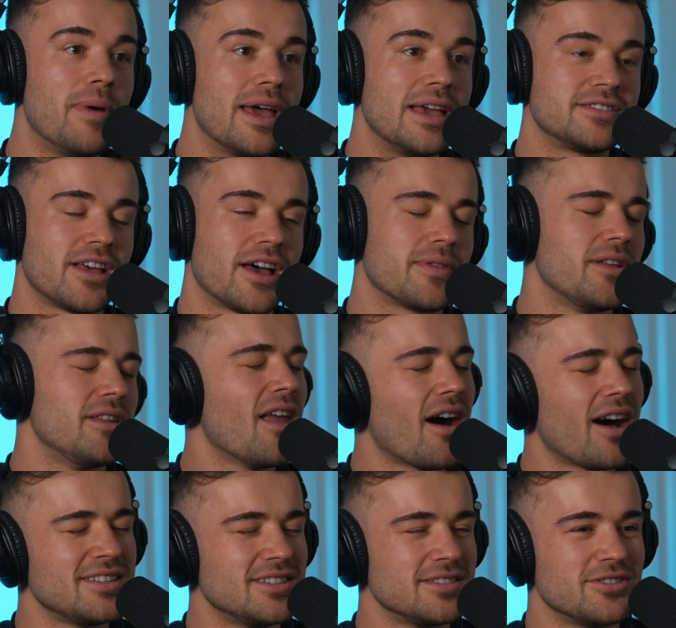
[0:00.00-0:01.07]
but he's like the
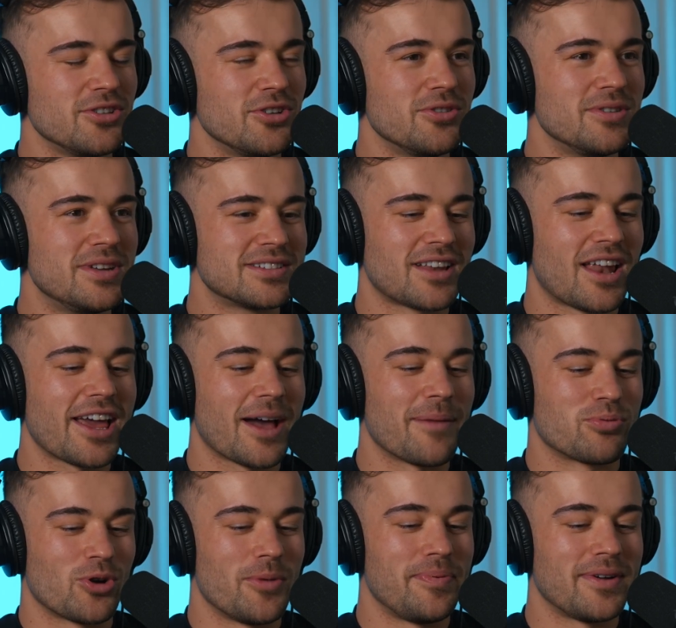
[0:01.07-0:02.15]
nicest dude. He's like a
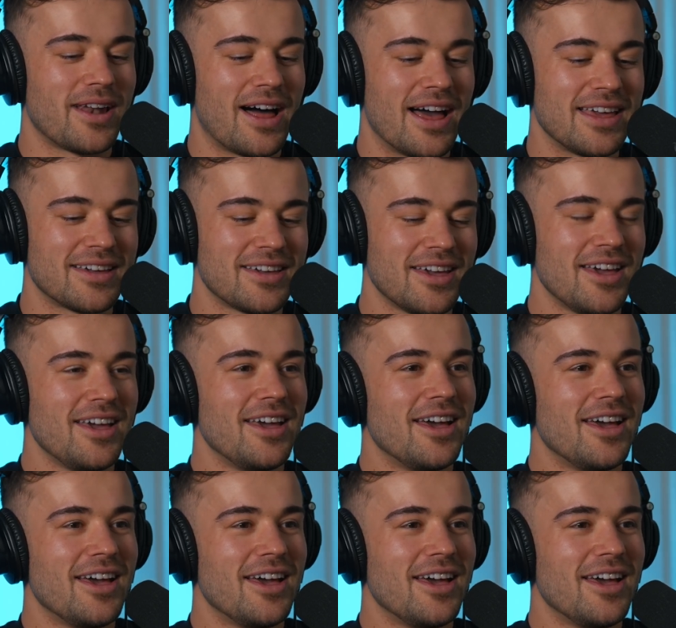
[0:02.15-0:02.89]
proper like.